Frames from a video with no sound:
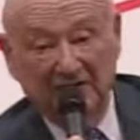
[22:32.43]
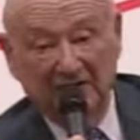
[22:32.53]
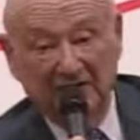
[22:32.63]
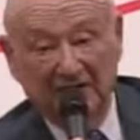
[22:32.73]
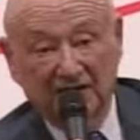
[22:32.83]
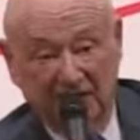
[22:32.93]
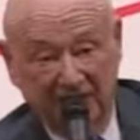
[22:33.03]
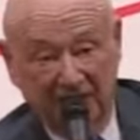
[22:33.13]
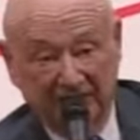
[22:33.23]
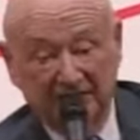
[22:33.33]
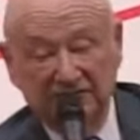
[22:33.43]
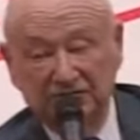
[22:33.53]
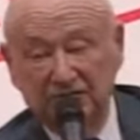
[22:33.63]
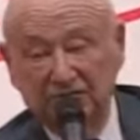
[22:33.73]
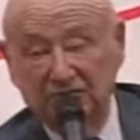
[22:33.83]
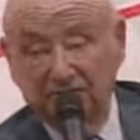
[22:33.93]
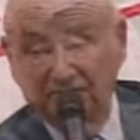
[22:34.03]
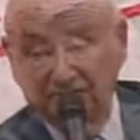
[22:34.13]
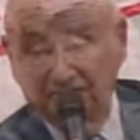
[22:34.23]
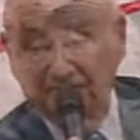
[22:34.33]
Khan, who
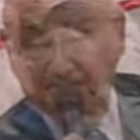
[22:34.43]
was